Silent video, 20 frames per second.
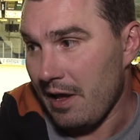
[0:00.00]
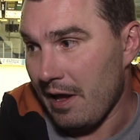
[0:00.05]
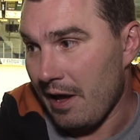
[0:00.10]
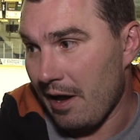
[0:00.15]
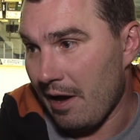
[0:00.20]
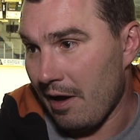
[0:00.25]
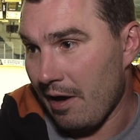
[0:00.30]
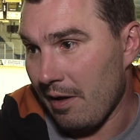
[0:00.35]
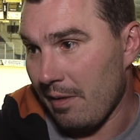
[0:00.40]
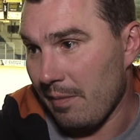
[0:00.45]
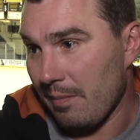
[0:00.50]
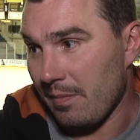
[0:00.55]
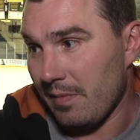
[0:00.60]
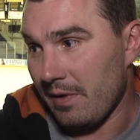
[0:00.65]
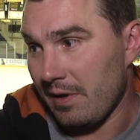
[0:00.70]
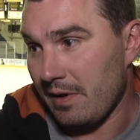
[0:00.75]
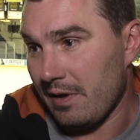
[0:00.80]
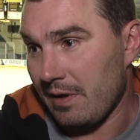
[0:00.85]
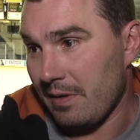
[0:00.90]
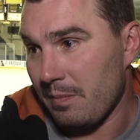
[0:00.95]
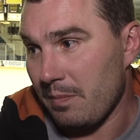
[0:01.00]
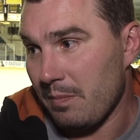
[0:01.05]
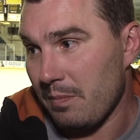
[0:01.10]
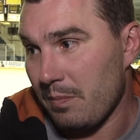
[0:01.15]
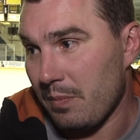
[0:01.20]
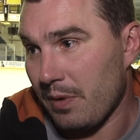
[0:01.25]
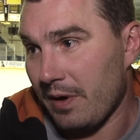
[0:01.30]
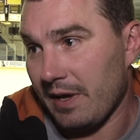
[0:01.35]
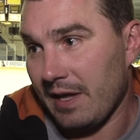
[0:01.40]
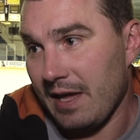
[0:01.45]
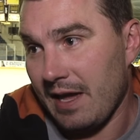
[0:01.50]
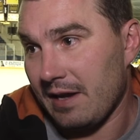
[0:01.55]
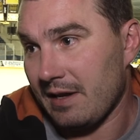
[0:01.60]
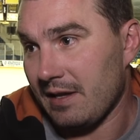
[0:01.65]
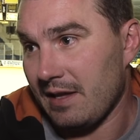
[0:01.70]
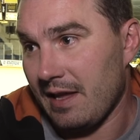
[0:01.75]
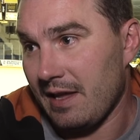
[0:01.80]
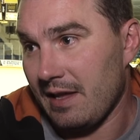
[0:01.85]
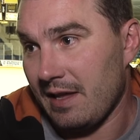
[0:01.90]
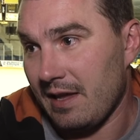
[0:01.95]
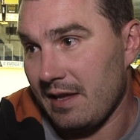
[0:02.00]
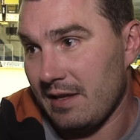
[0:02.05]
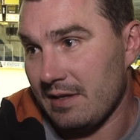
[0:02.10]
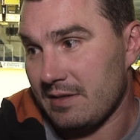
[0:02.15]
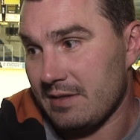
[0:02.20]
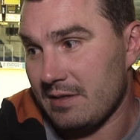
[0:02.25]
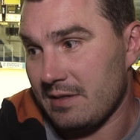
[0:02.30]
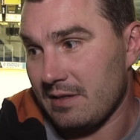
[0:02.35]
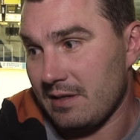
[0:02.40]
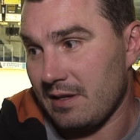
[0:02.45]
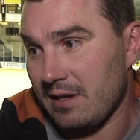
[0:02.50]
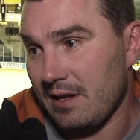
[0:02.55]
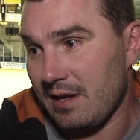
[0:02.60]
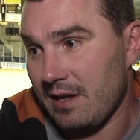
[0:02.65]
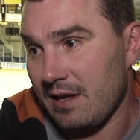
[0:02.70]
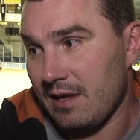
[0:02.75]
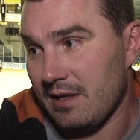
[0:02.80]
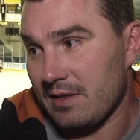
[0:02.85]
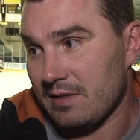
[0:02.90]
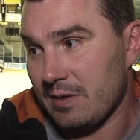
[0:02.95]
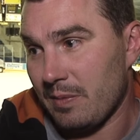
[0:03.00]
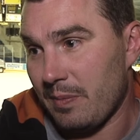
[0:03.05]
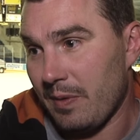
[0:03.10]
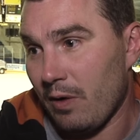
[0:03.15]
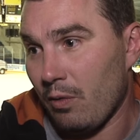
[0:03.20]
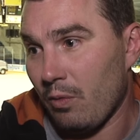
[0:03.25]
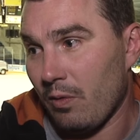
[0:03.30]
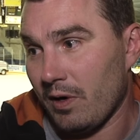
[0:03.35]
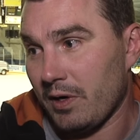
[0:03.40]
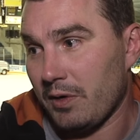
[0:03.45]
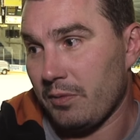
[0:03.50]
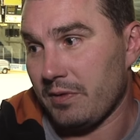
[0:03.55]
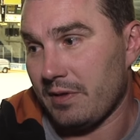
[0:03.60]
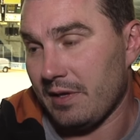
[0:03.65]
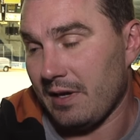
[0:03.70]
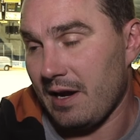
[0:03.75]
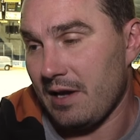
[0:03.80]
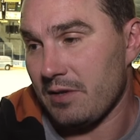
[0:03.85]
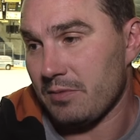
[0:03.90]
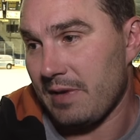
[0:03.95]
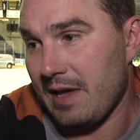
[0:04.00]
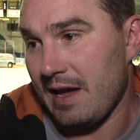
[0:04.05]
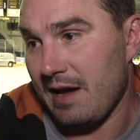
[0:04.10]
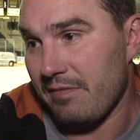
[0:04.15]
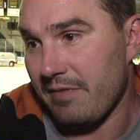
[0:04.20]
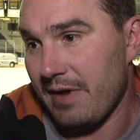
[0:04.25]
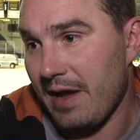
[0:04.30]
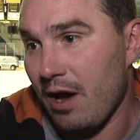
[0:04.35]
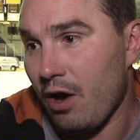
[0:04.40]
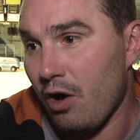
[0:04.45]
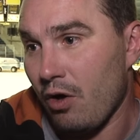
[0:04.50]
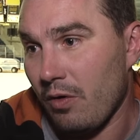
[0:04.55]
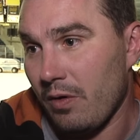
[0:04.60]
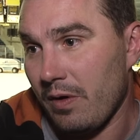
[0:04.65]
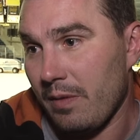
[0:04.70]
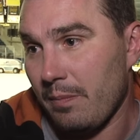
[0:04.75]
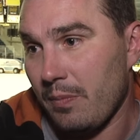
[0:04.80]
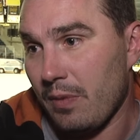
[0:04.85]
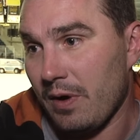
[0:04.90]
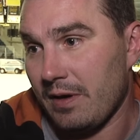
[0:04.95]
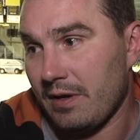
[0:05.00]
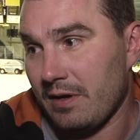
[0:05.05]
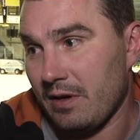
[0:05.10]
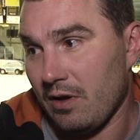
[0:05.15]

But again, it's about working with the guys we have now, but